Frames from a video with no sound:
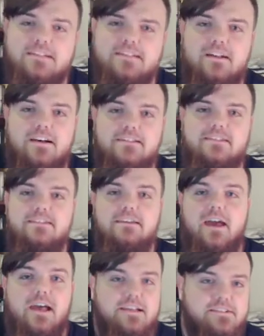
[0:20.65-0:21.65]
that I see
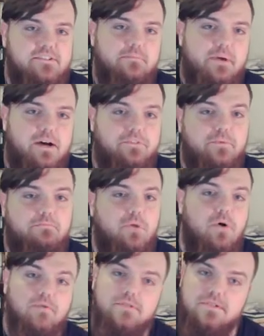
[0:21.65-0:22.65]
asked about the
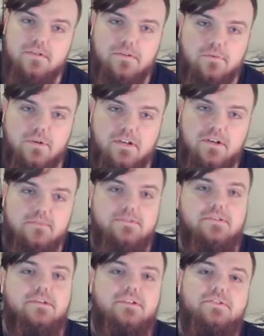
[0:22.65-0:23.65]
most when it comes to
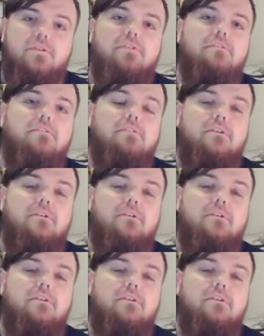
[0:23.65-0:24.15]
guitar